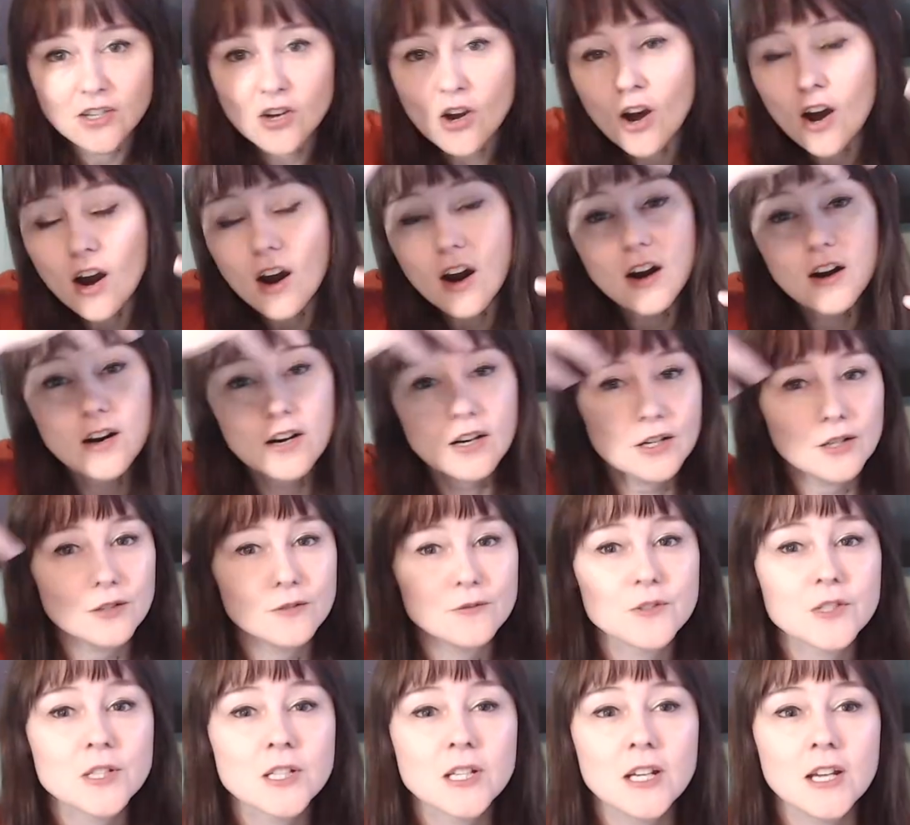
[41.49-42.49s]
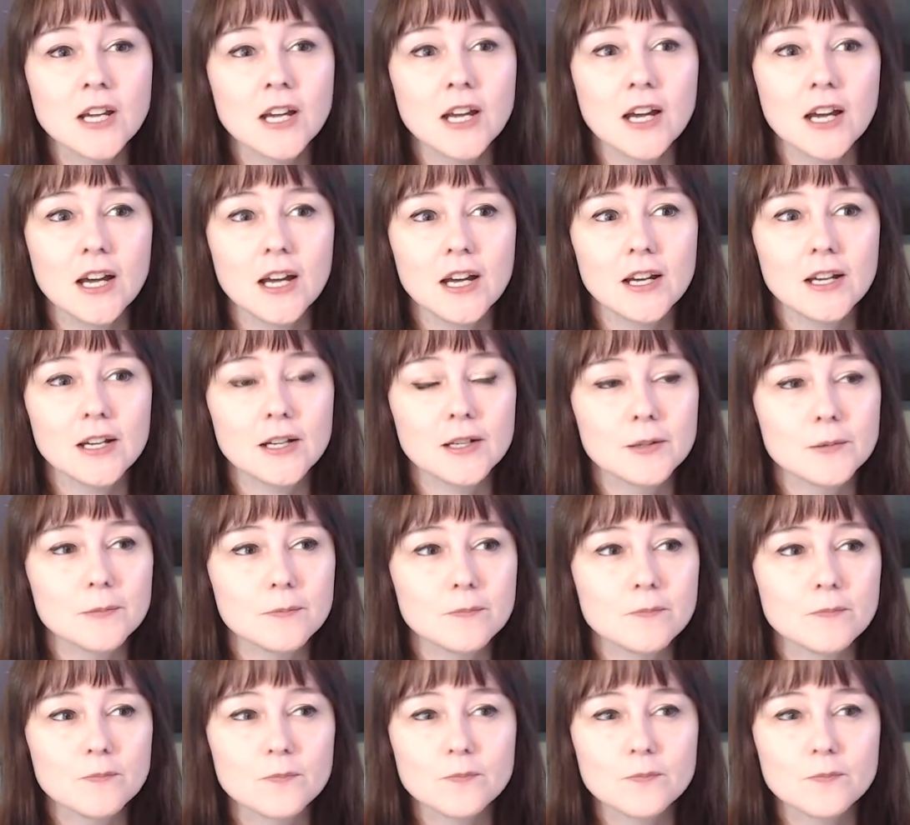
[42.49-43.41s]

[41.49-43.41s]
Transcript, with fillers: carved, um,